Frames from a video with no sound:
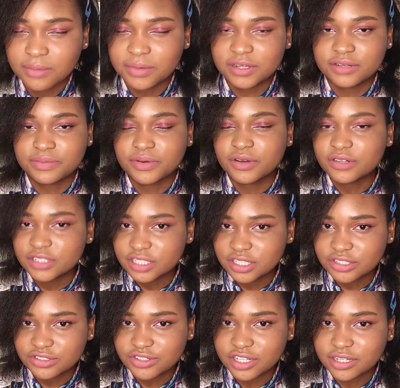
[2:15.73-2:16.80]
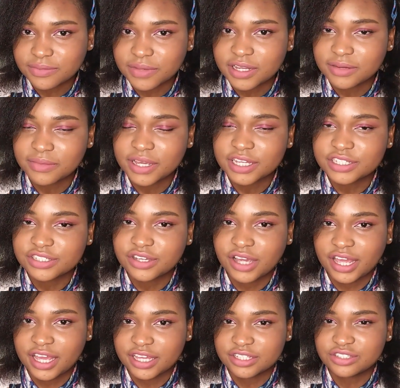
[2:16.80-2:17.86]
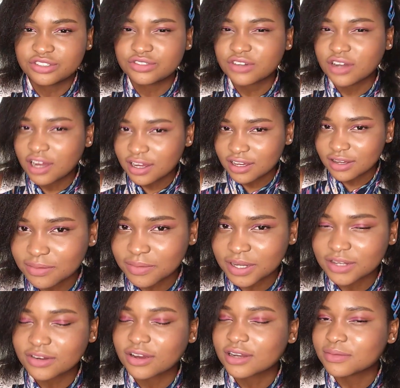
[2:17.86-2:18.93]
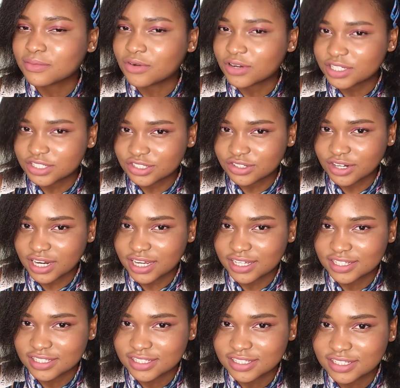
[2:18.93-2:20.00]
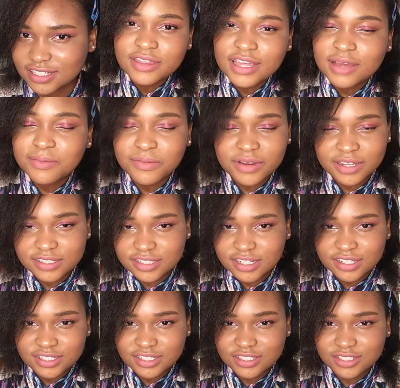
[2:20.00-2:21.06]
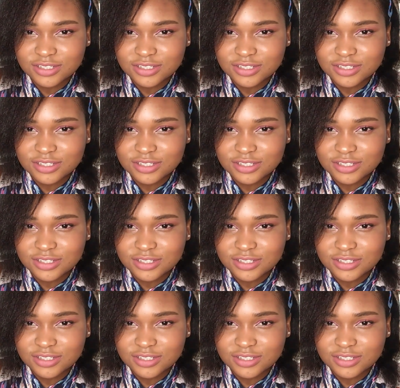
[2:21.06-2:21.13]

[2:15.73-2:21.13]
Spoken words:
But a protein treatment makes your hair strong but not moisturized. That brings us